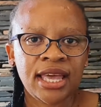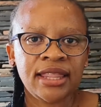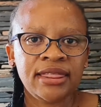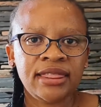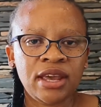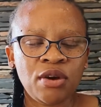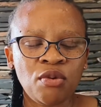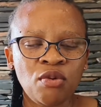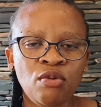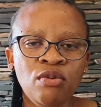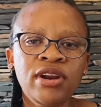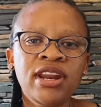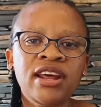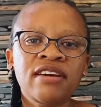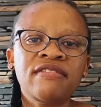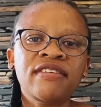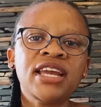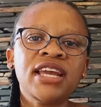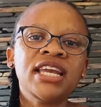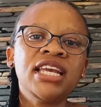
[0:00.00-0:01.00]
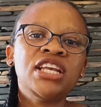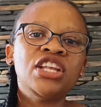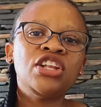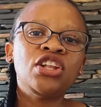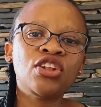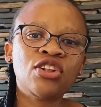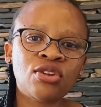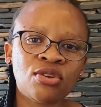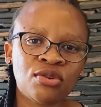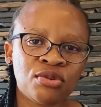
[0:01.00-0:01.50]
they would have
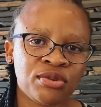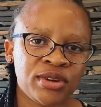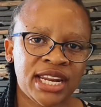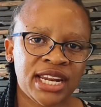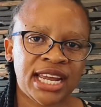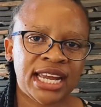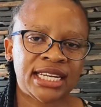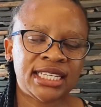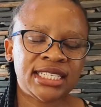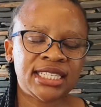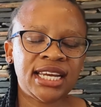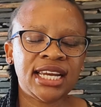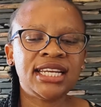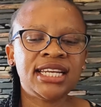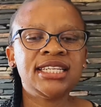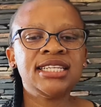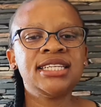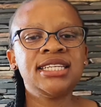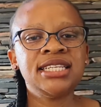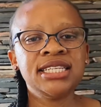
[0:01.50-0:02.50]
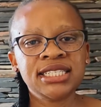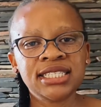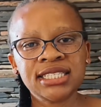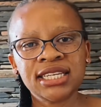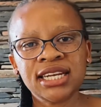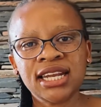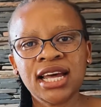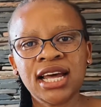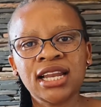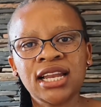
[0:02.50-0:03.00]
included
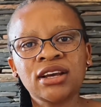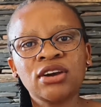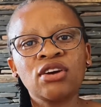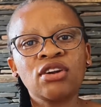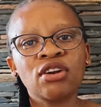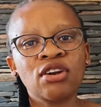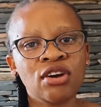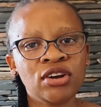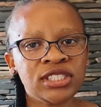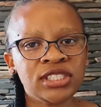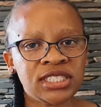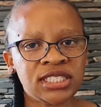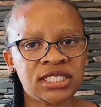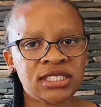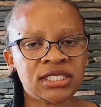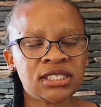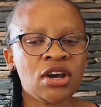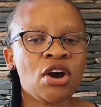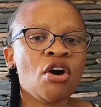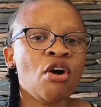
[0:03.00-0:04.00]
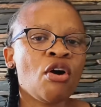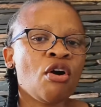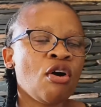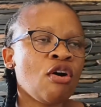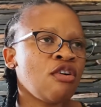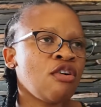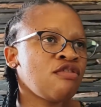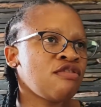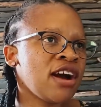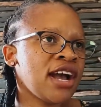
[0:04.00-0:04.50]
additional clauses
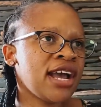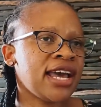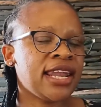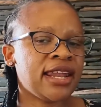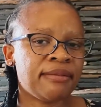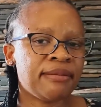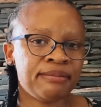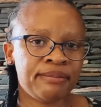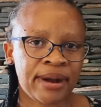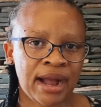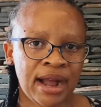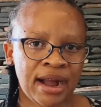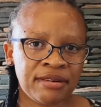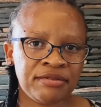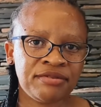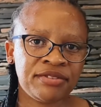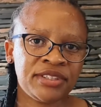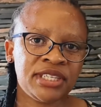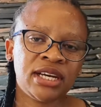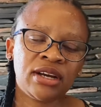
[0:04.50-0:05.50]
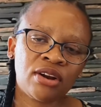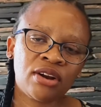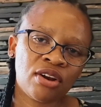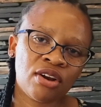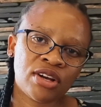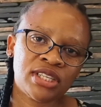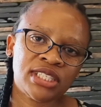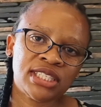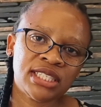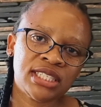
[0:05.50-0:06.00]
over and above the
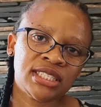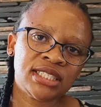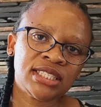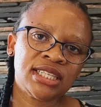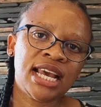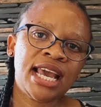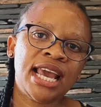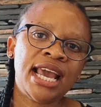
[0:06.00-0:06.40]
clauses